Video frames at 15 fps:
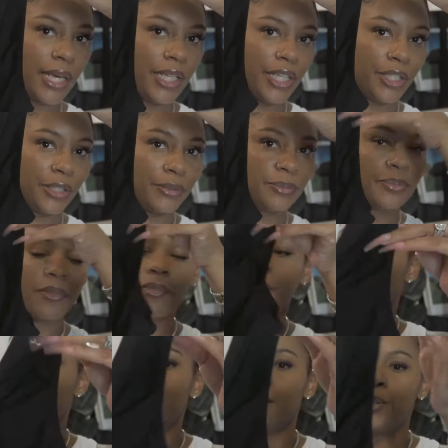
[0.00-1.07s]
right here.
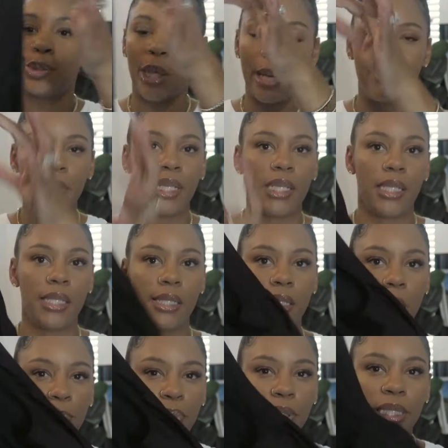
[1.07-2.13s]
The strap
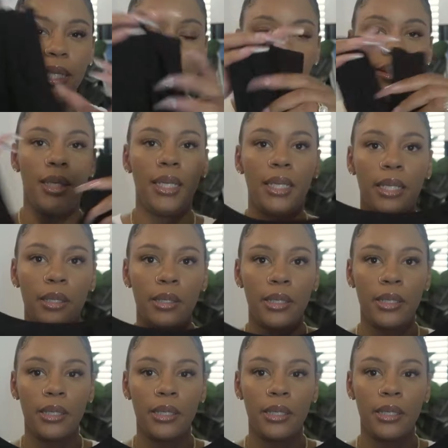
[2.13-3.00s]
is pretty thick,